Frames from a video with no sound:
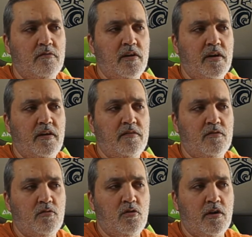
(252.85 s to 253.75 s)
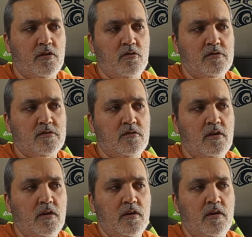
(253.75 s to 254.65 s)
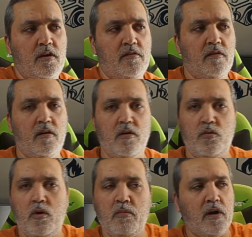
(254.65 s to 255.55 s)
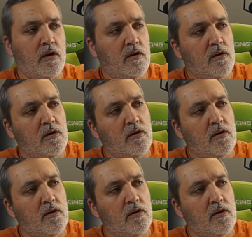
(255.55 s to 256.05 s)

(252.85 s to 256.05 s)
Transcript: Very easy to lock it also. It's a rubber